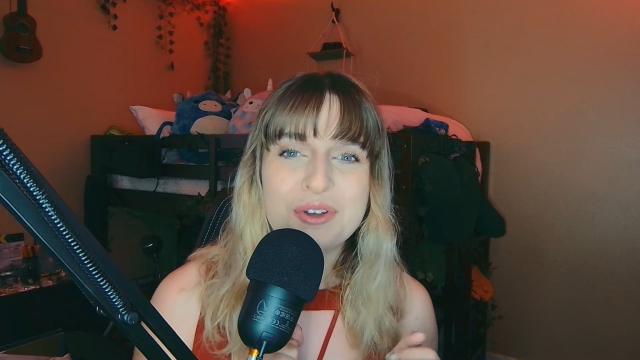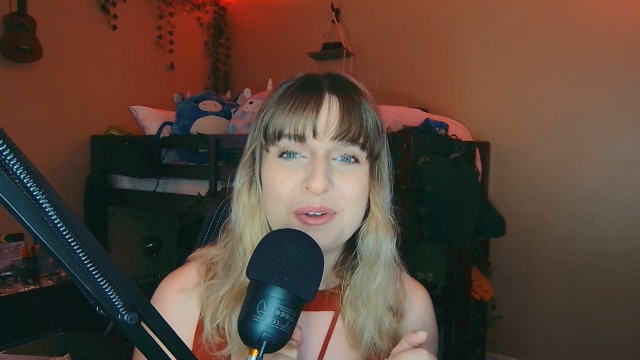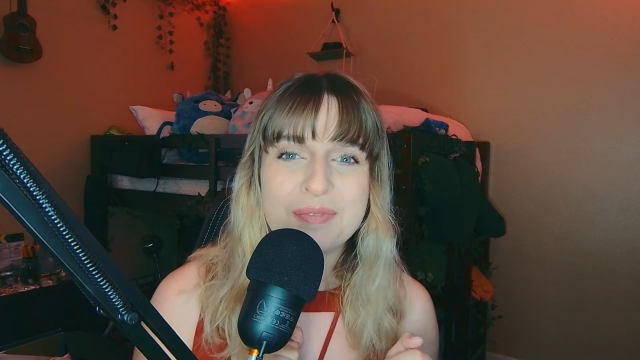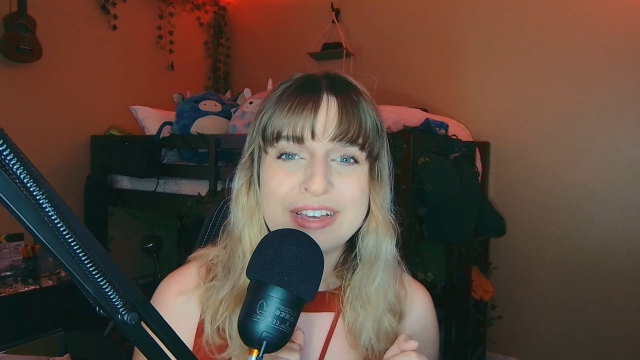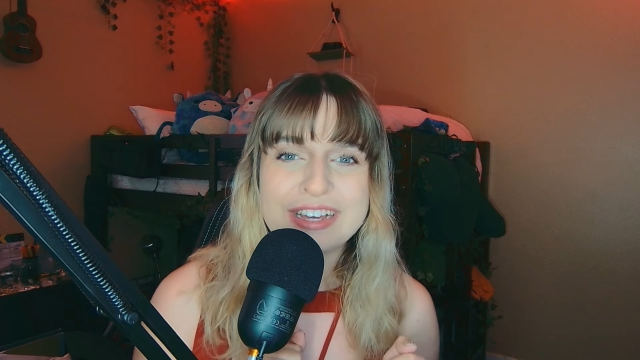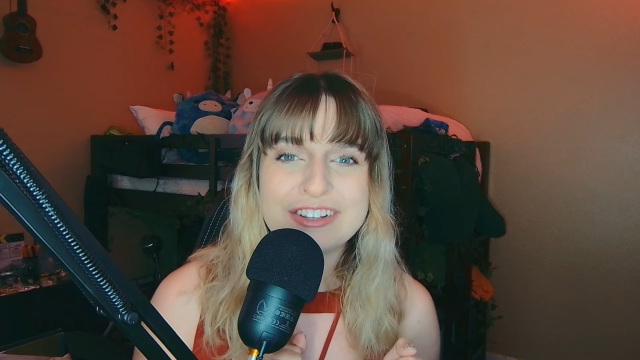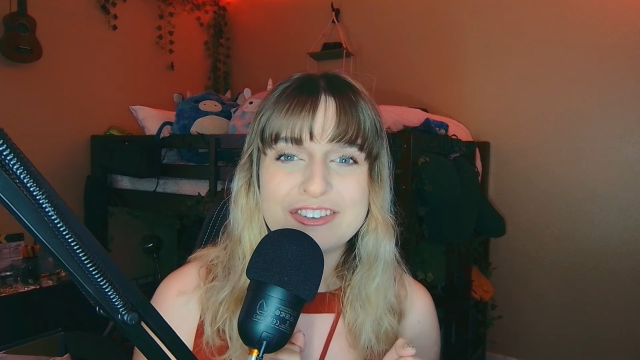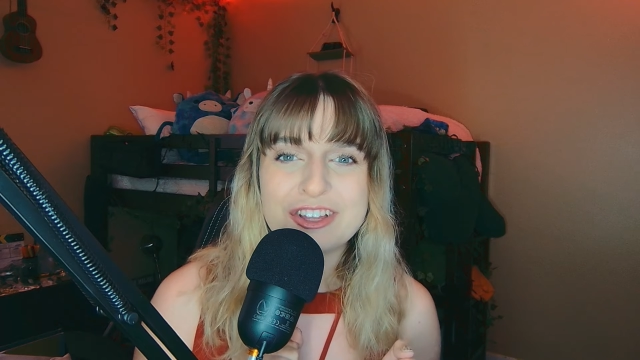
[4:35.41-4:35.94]

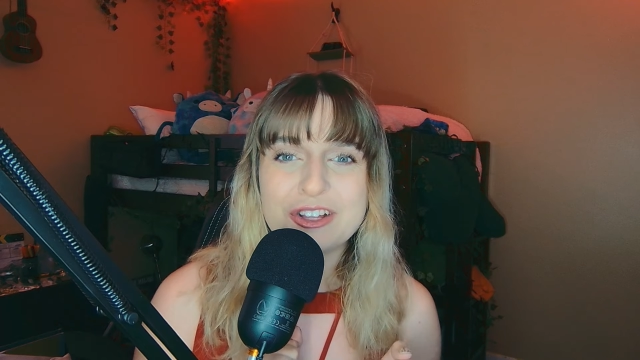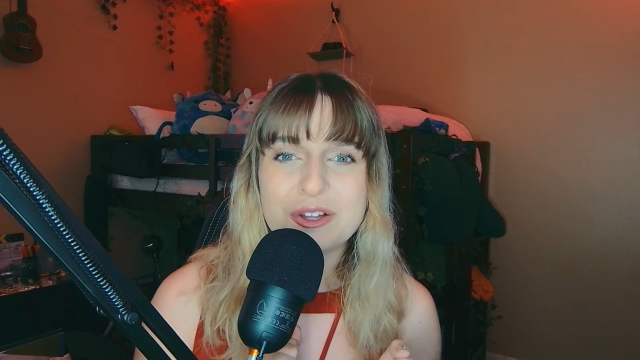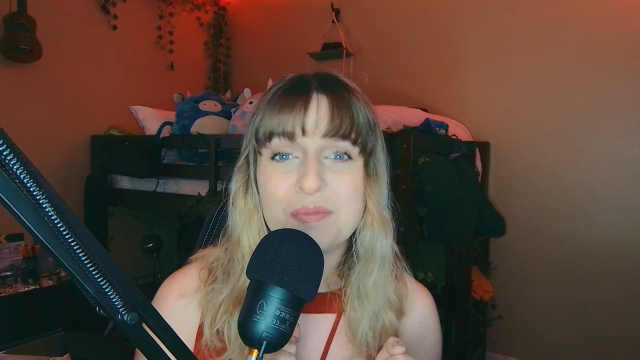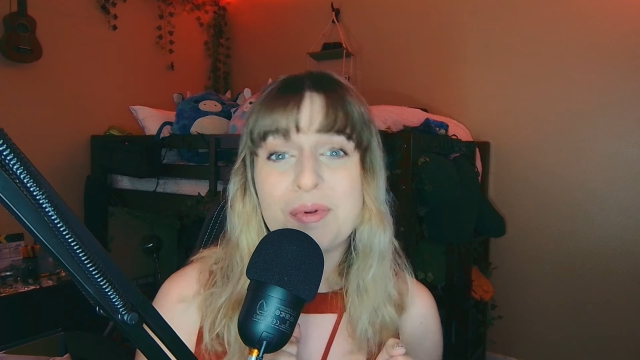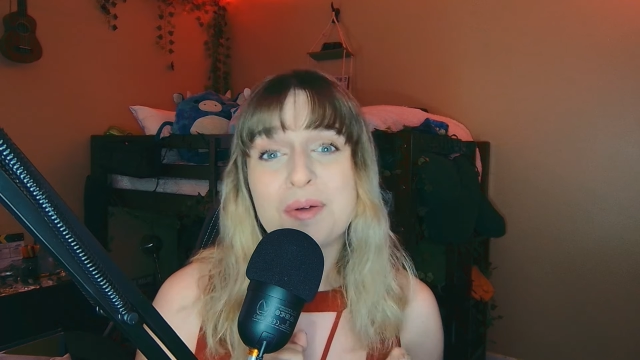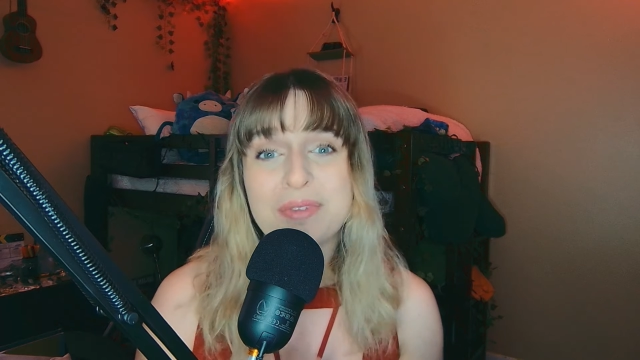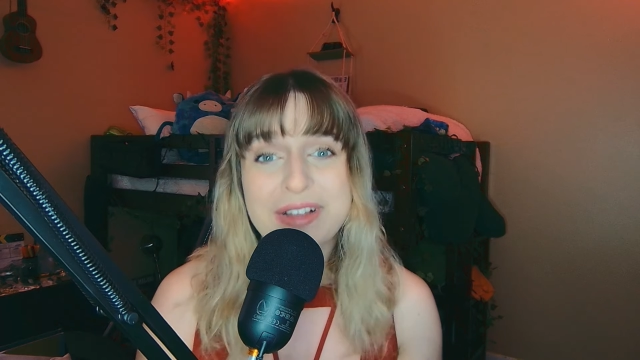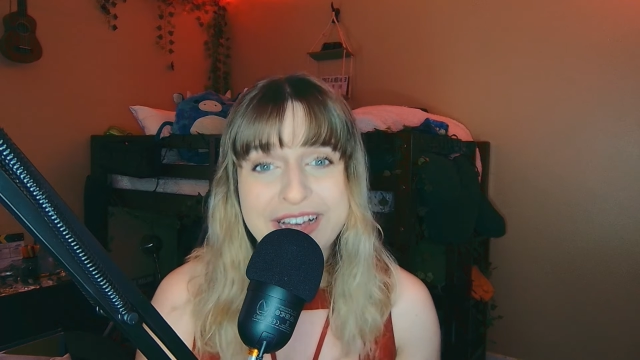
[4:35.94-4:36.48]
filming in such a
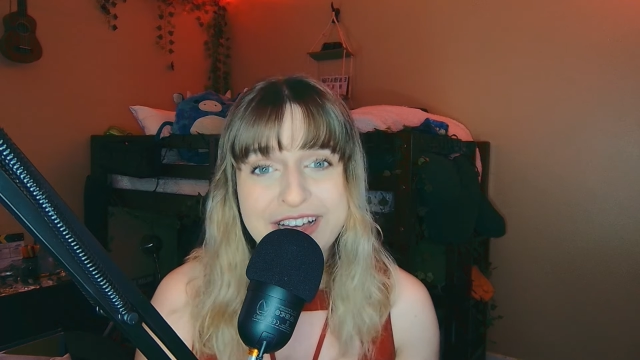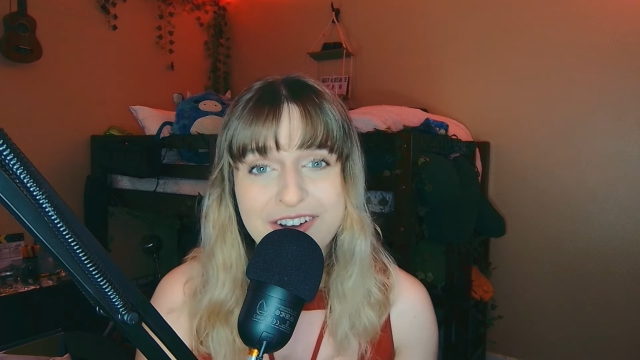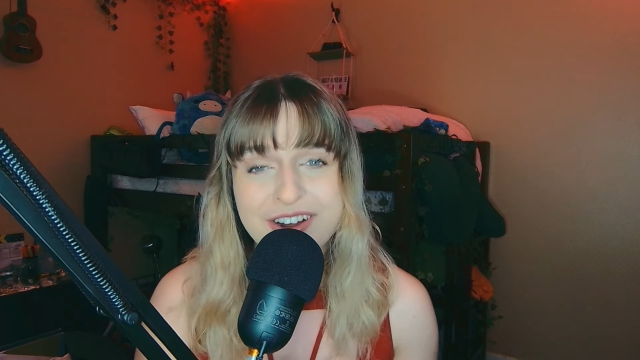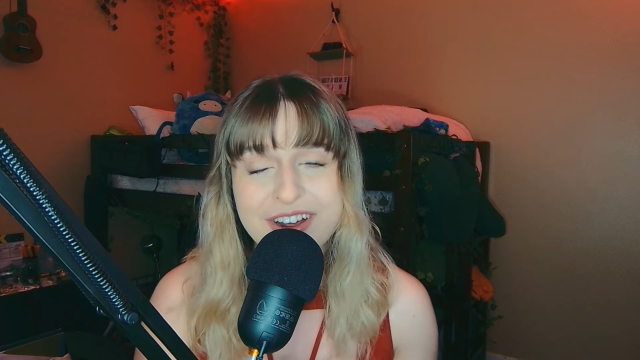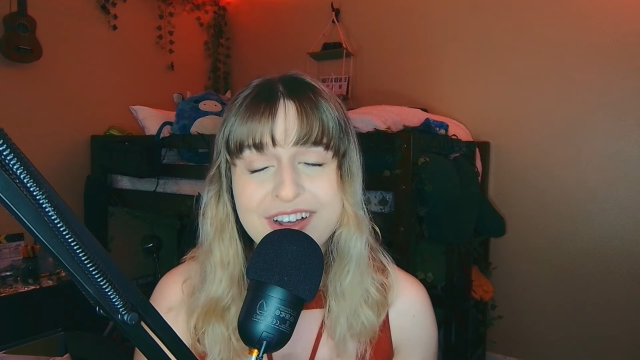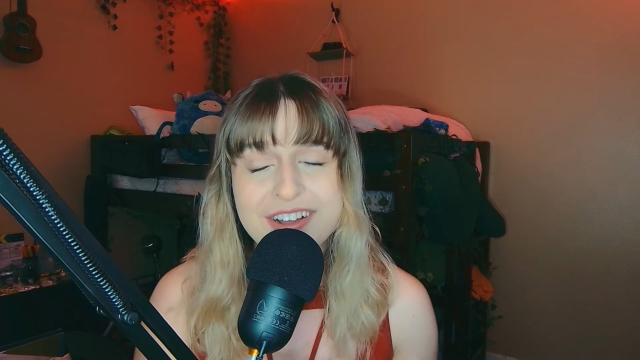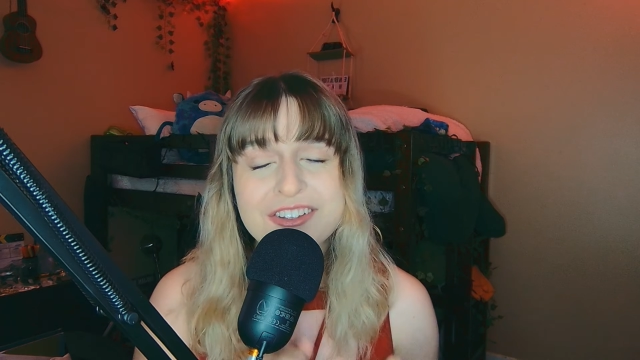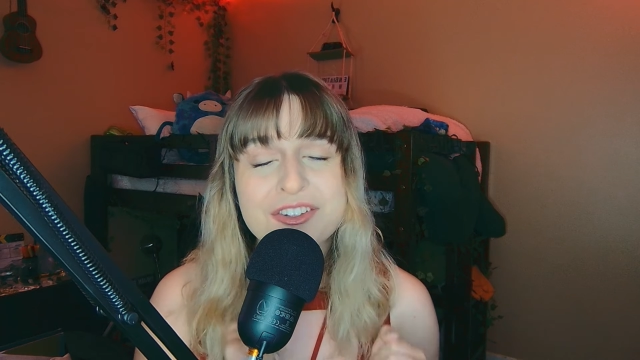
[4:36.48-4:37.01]
public area,